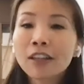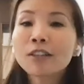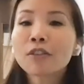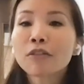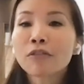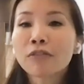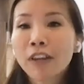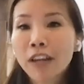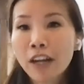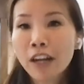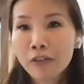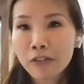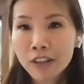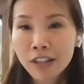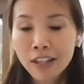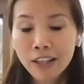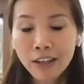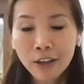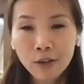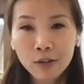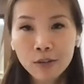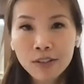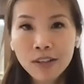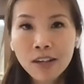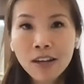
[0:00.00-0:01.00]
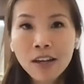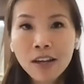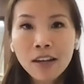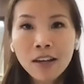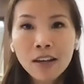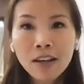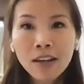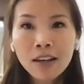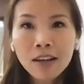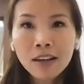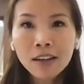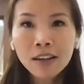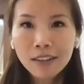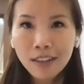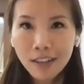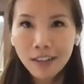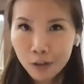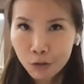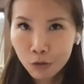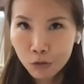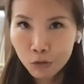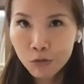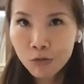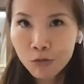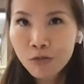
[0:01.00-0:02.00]
affect everything else that I
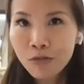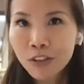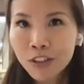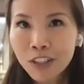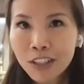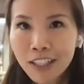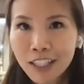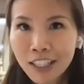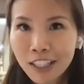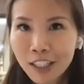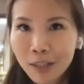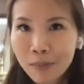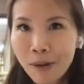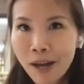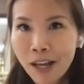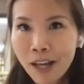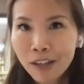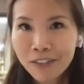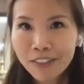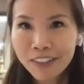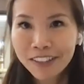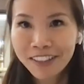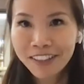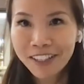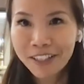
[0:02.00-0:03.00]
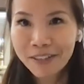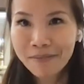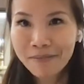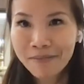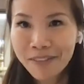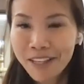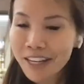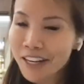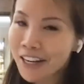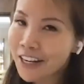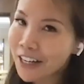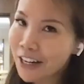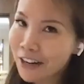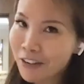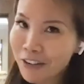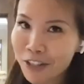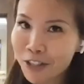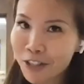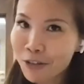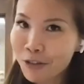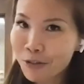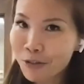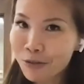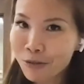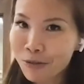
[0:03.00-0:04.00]
do for the later part of the day. And I
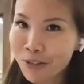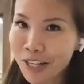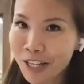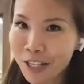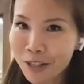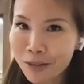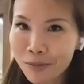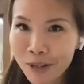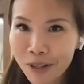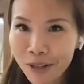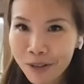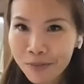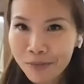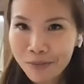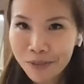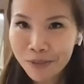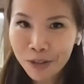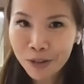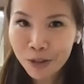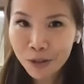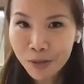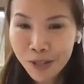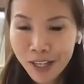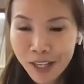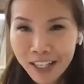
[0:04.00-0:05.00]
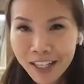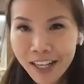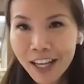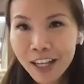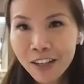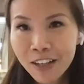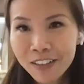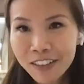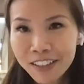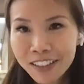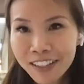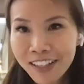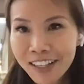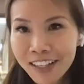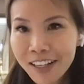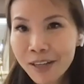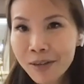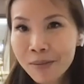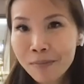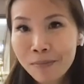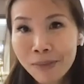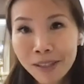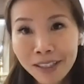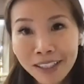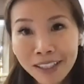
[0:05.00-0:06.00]
encourage you to do that as well. You do it at the end of the
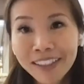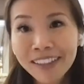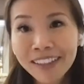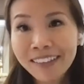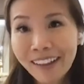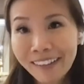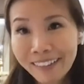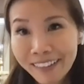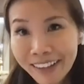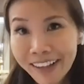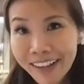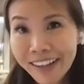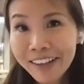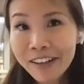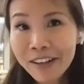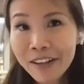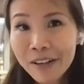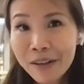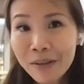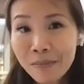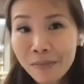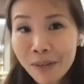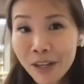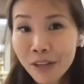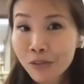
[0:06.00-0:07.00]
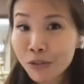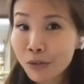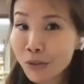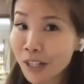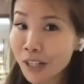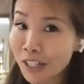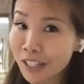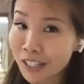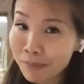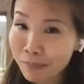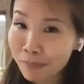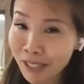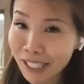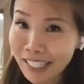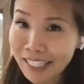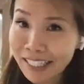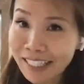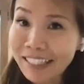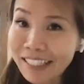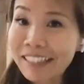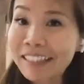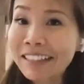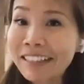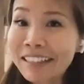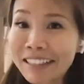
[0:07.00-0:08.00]
day, better than nothing. But if you do it at the
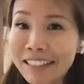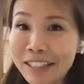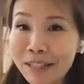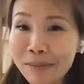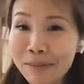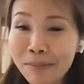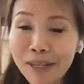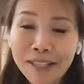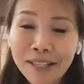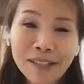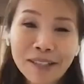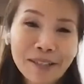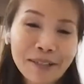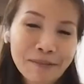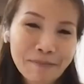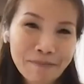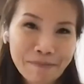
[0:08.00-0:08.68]
beginning, it's the best.